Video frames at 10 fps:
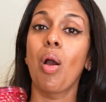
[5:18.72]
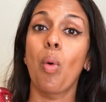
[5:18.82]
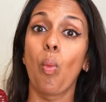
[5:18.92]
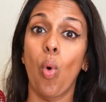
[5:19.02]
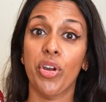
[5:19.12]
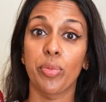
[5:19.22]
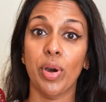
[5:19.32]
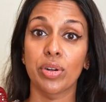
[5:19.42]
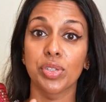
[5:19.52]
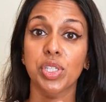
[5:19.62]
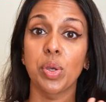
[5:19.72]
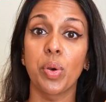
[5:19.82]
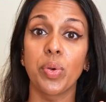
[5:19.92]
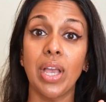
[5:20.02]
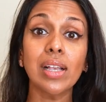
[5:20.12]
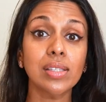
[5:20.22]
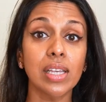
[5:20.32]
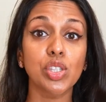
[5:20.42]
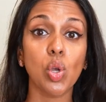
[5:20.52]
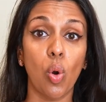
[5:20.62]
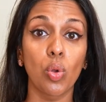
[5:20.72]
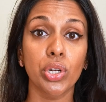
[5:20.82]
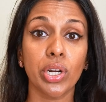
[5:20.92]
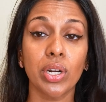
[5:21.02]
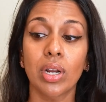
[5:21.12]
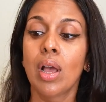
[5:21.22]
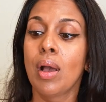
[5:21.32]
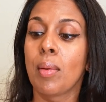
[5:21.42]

water bottle. So yes, it's colder,